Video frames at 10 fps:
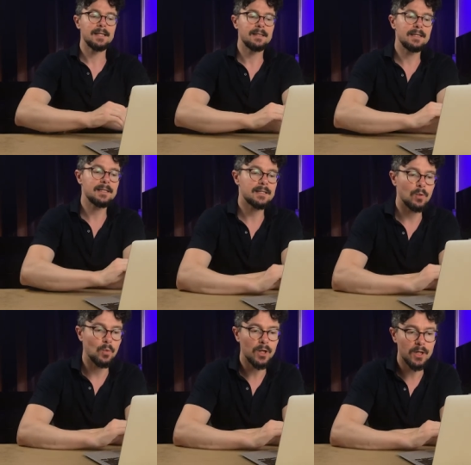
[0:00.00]
This
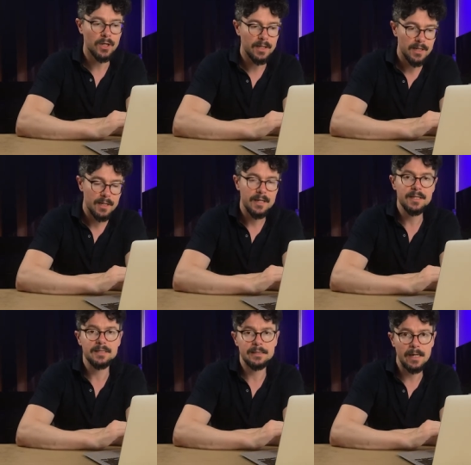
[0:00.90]
work
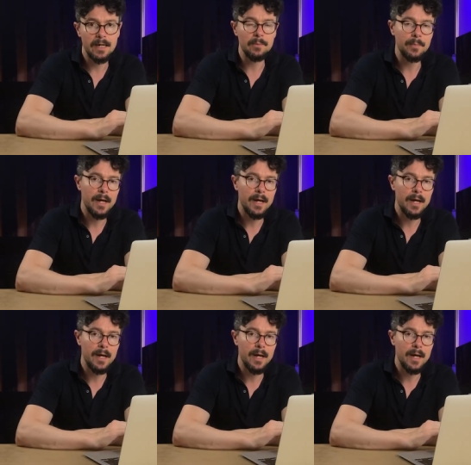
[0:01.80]
is done